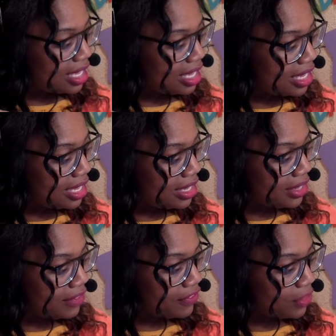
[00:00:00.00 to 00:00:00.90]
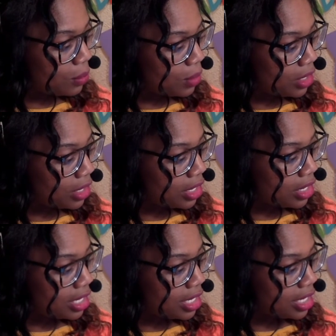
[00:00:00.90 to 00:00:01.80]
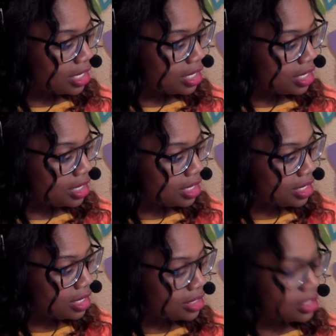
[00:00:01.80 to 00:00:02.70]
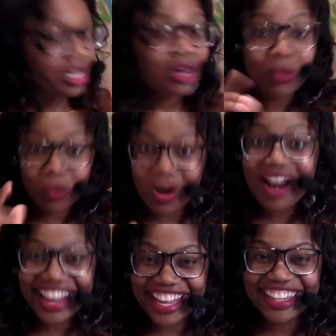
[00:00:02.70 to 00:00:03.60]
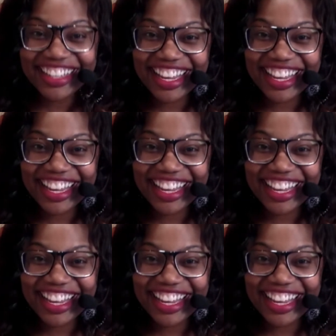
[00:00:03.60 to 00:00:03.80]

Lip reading: if the word is right,